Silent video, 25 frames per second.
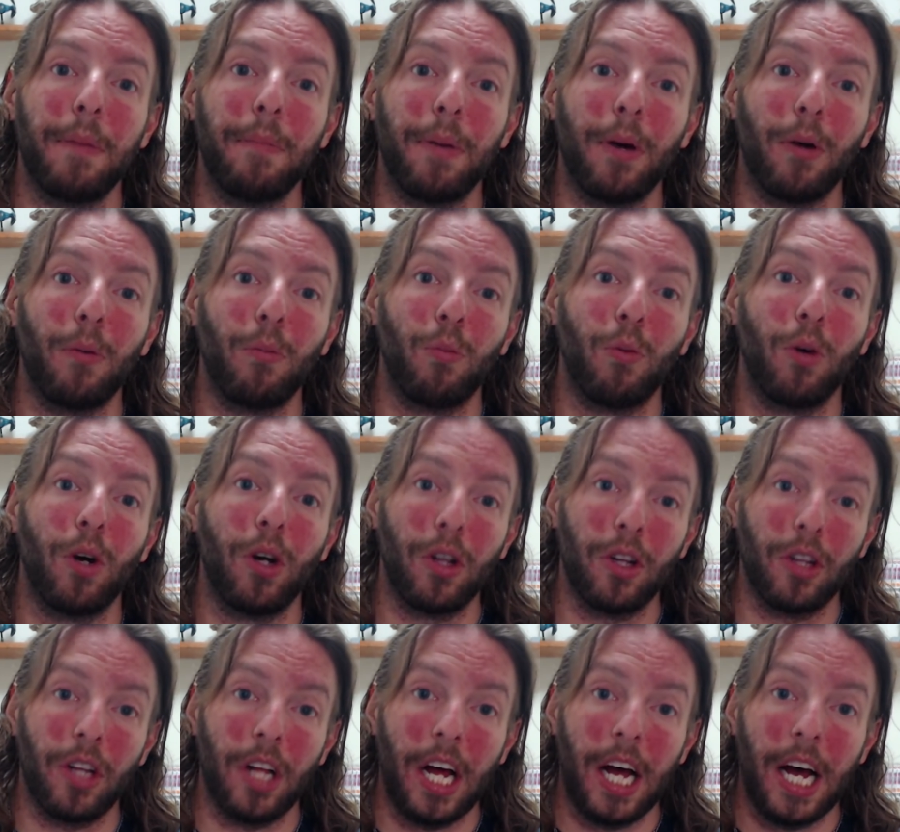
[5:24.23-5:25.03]
but
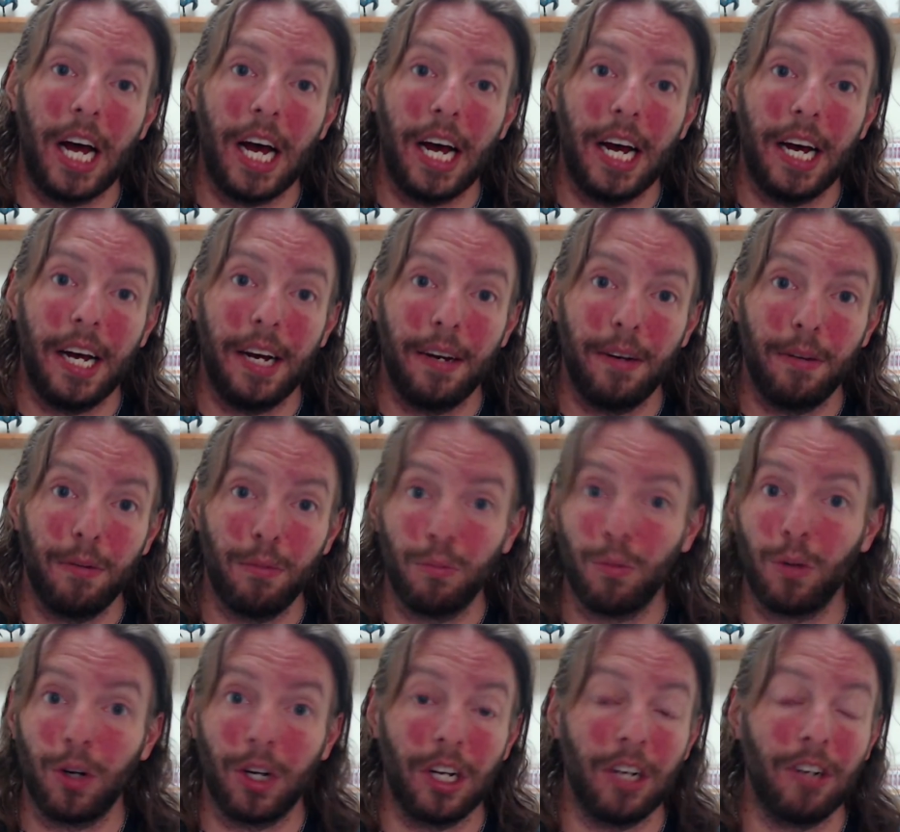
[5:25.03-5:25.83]

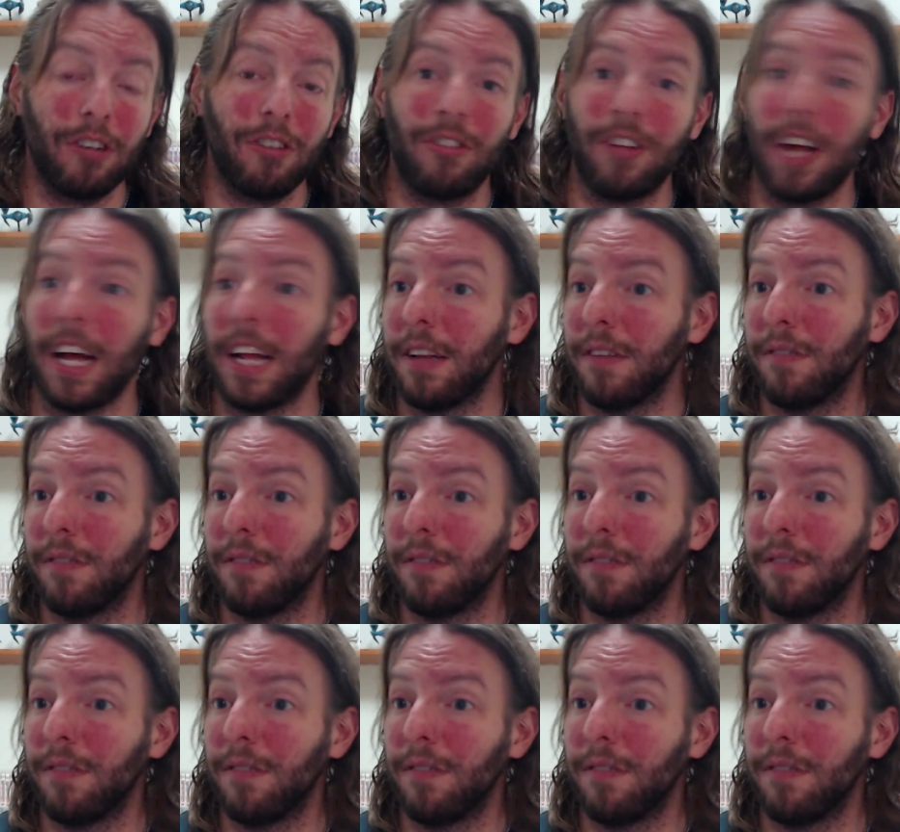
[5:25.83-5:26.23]
we're going to just end